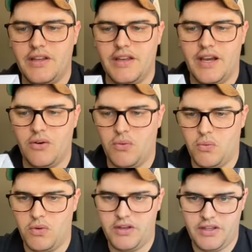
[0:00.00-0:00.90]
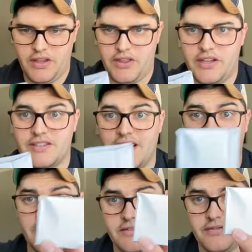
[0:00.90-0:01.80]
Now, one of the things I
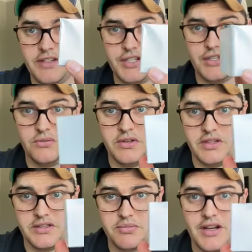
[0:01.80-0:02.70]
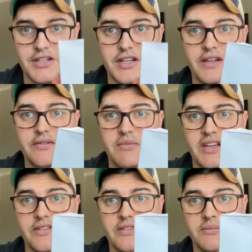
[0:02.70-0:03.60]
had envisioned with this project,
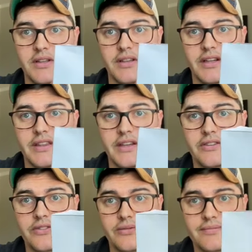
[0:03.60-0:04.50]
making something like this,